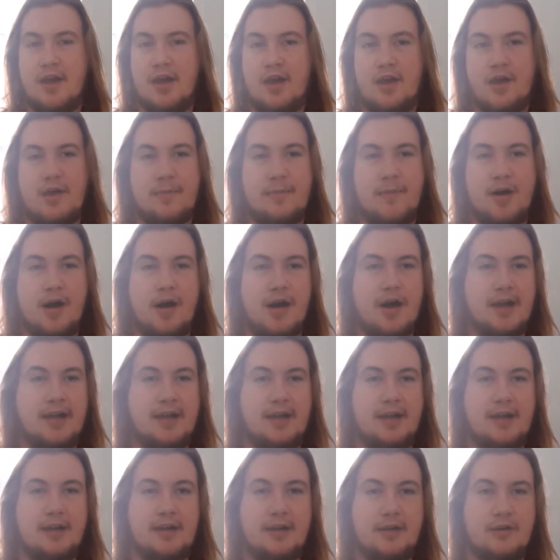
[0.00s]

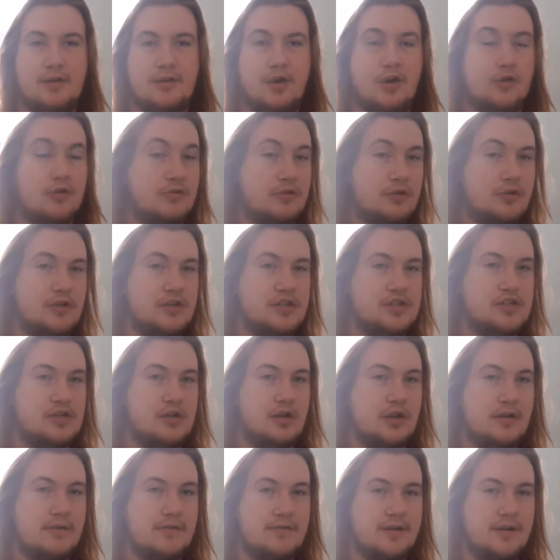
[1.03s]
I got an
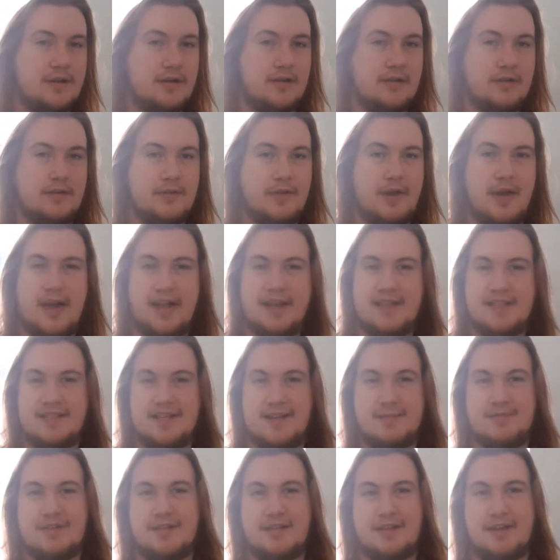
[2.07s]
unconditional offer that I
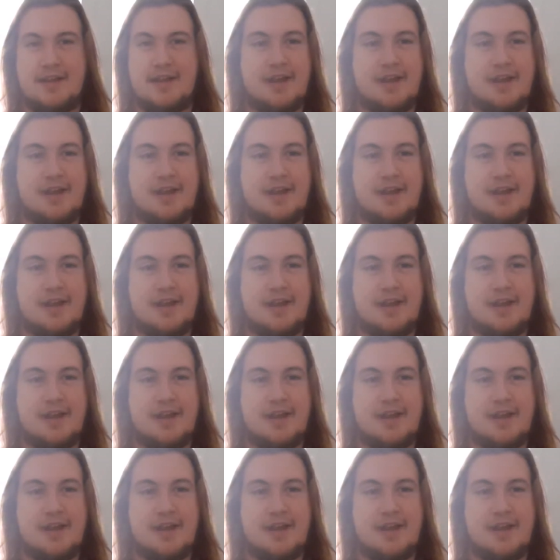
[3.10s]
accepted,